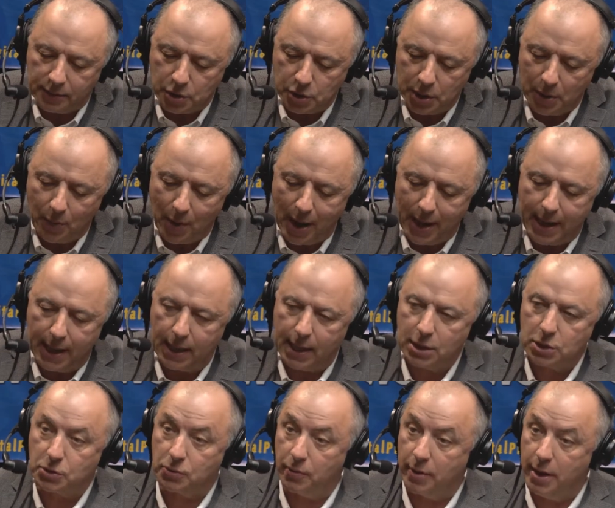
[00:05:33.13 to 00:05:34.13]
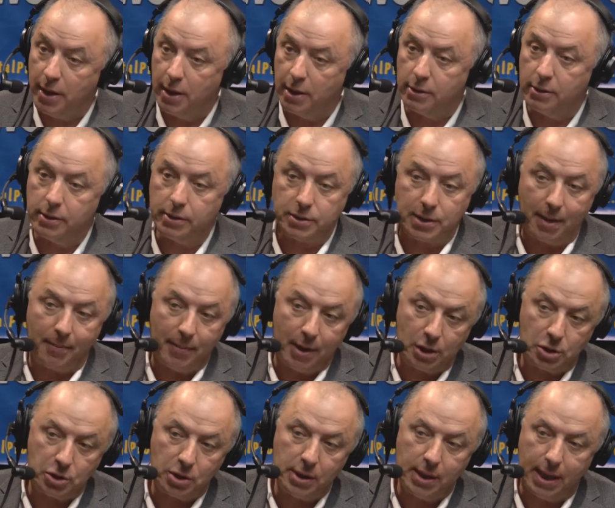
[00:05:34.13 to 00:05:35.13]
the GYLS300, as I
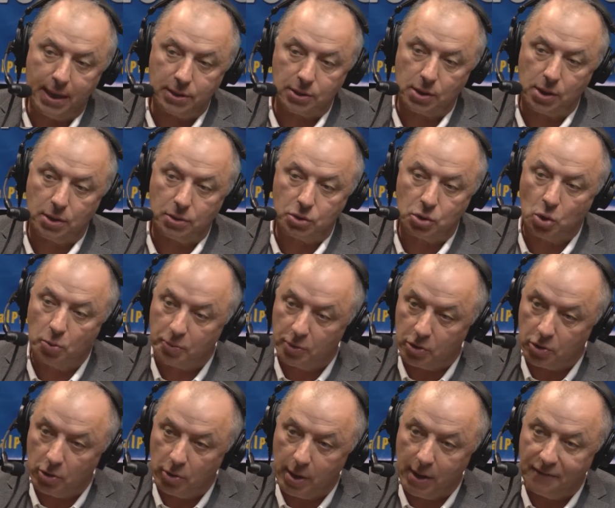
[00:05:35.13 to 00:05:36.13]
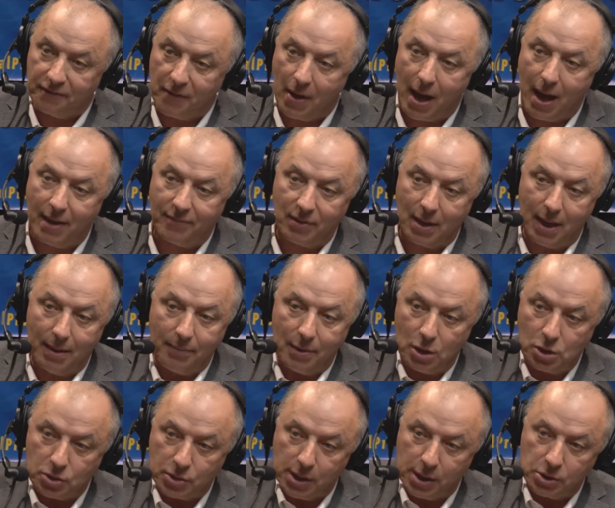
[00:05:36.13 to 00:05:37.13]
mentioned, has a Super 35
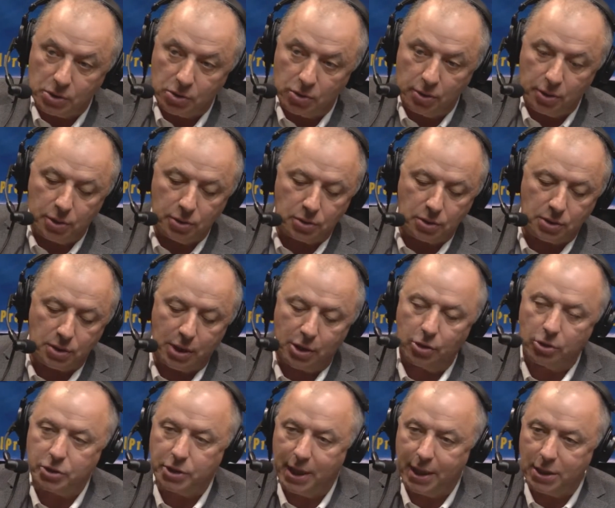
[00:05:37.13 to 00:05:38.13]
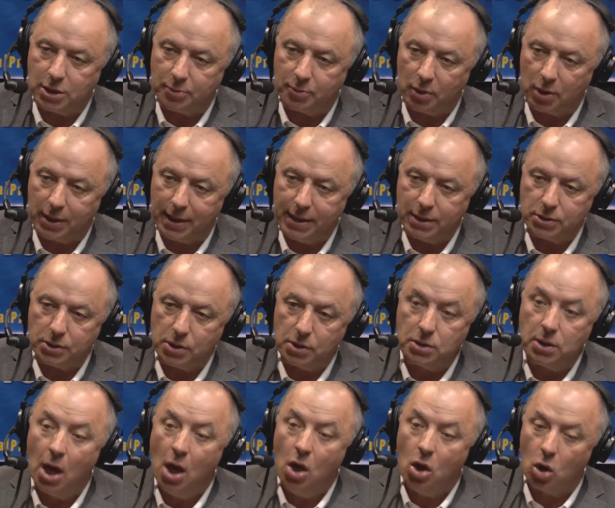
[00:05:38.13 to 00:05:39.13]
image sensor. It uses interchangeable
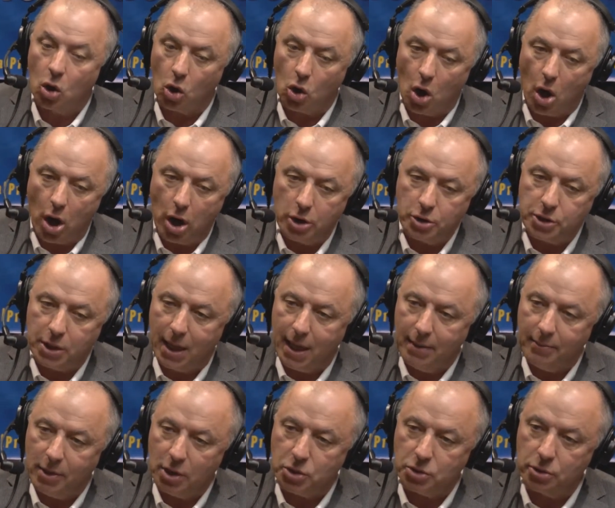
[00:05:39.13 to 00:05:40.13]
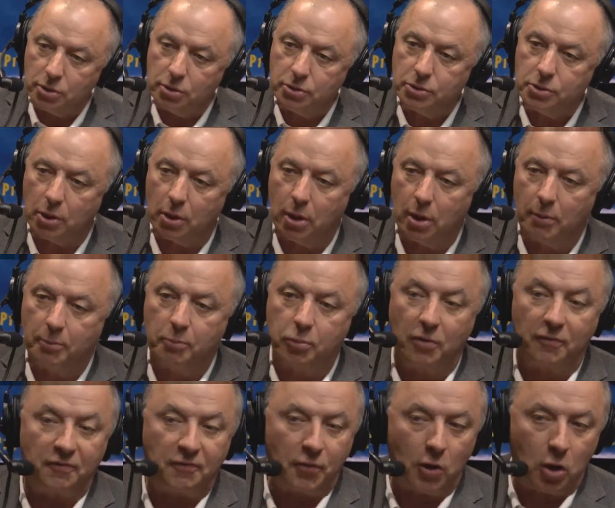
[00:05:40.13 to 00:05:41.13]
lenses. Large imagers are
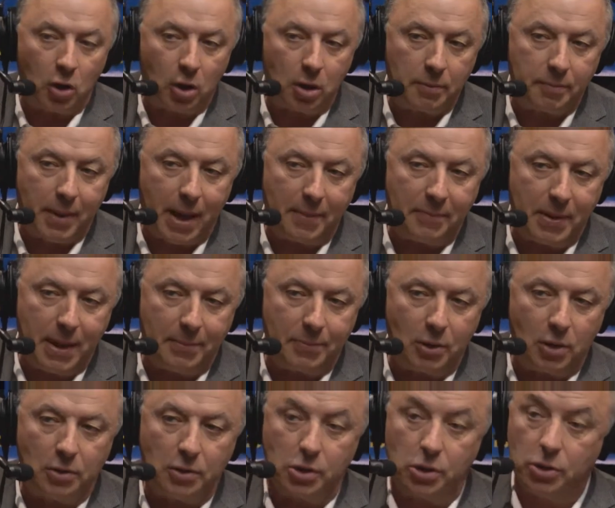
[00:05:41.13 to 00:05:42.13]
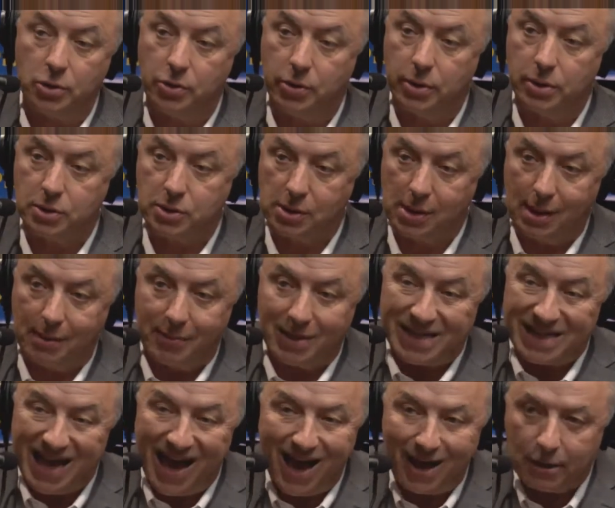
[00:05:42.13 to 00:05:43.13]
preferred by people that are doing
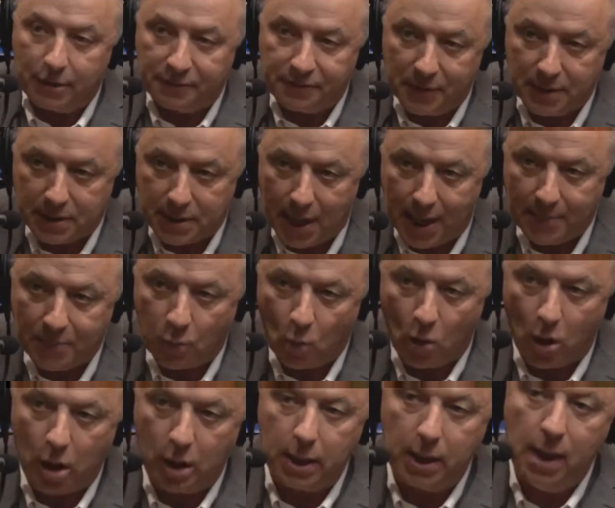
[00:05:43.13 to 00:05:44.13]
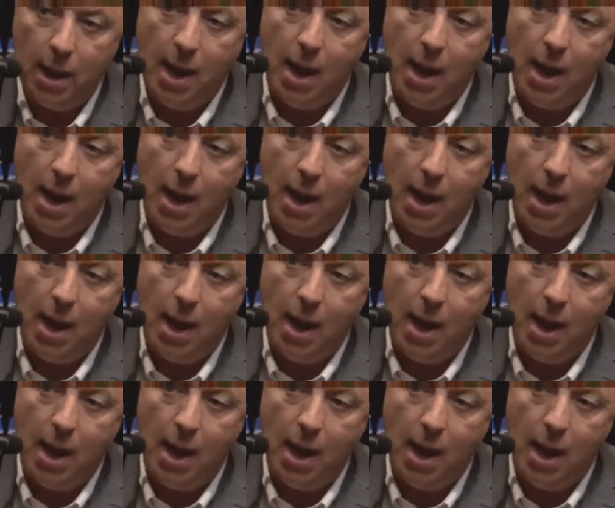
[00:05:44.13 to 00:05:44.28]
cinematography type work.